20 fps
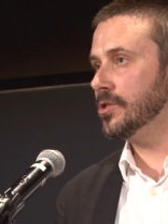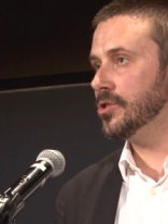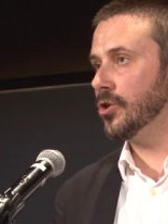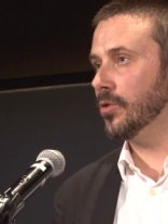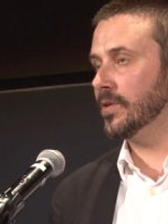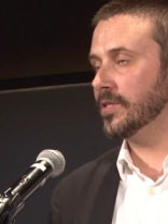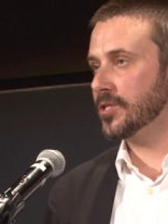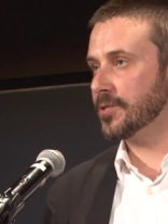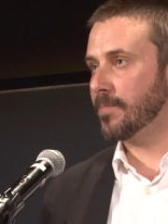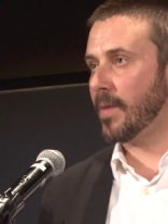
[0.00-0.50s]

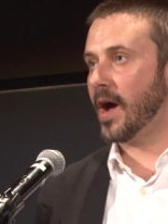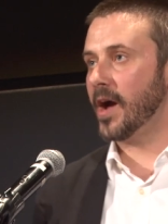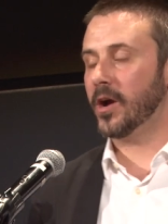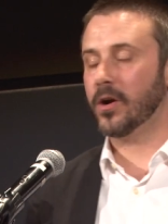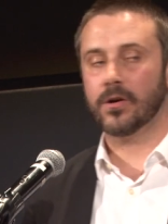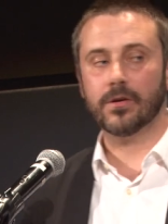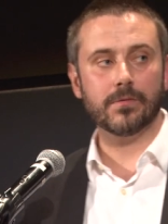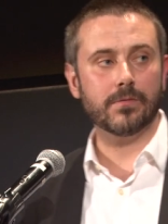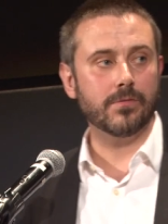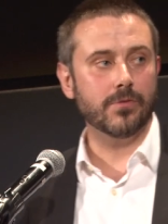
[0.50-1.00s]
to
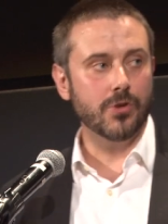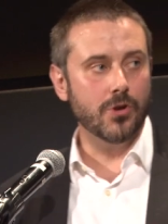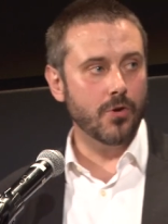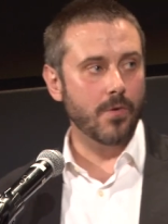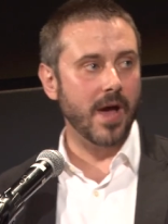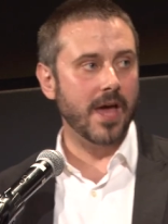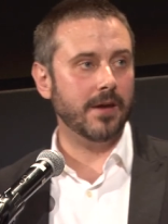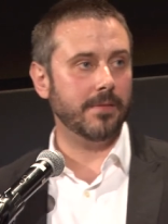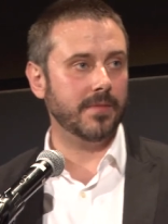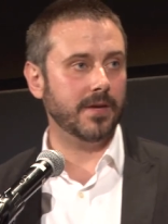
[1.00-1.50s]
inspire
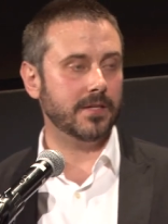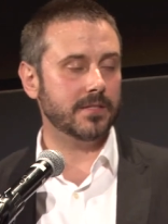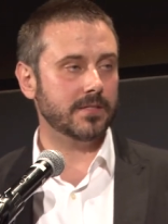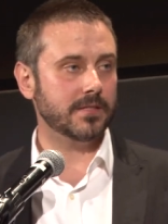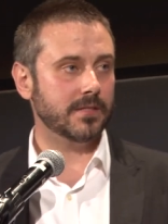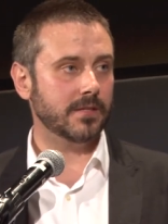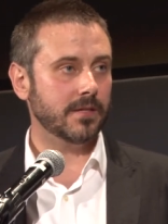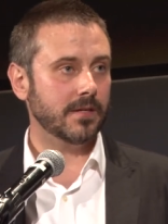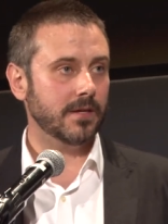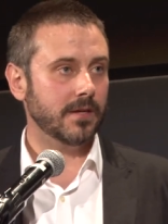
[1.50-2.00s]
new
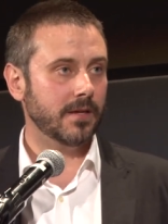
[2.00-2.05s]
enemies.